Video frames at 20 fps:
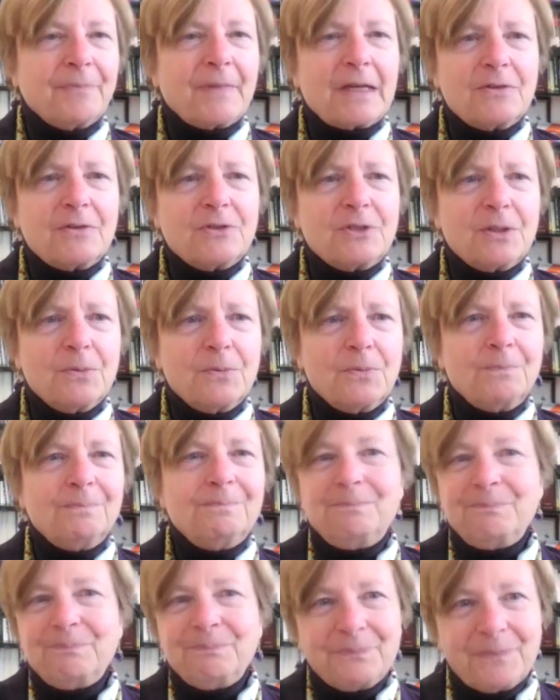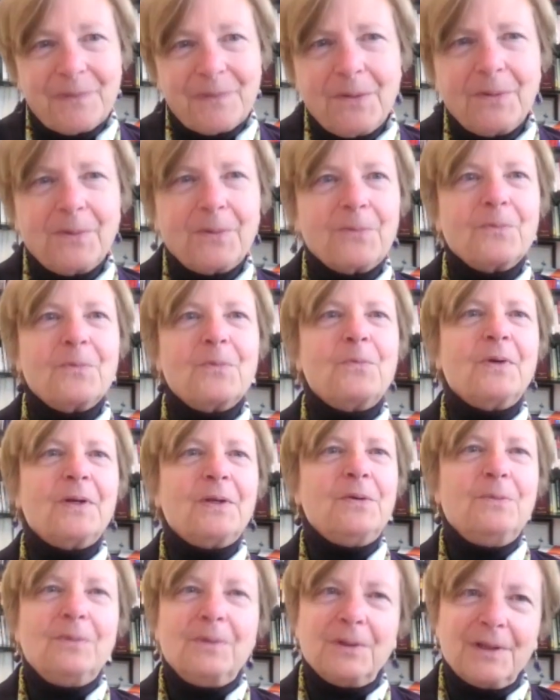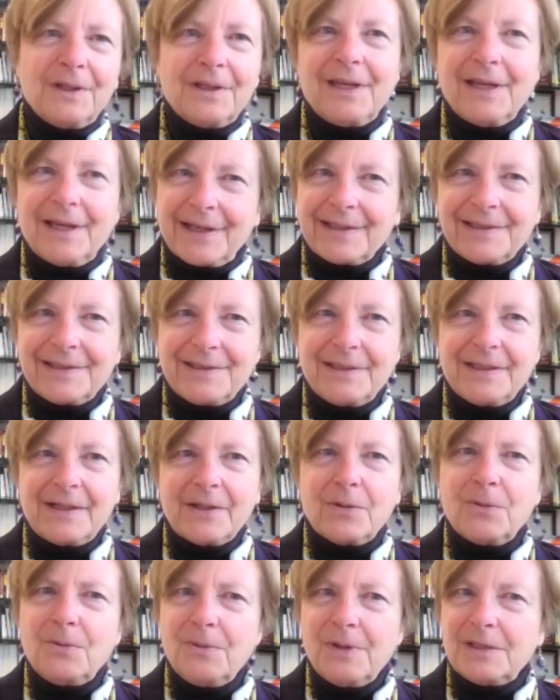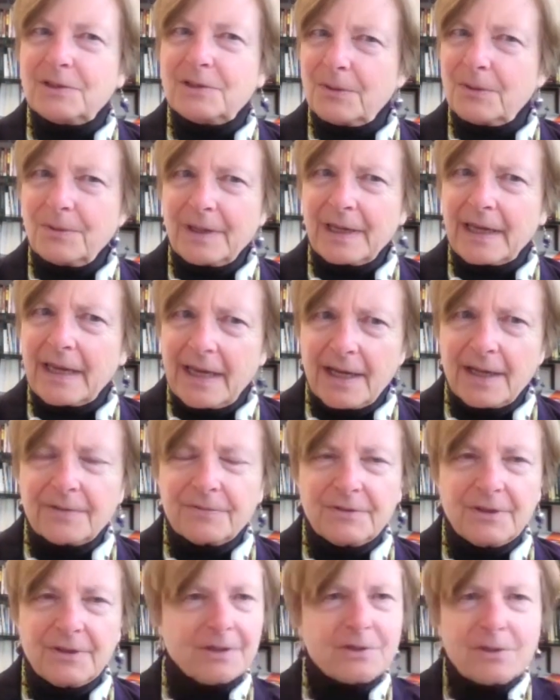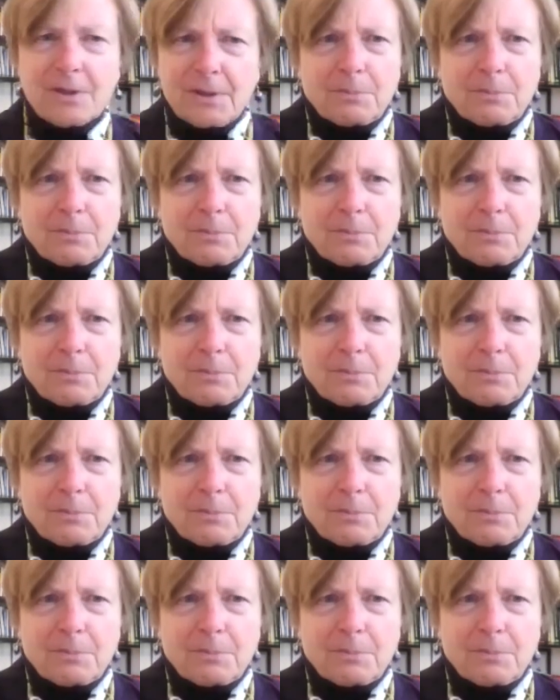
So, when you look at who he's going after, it's all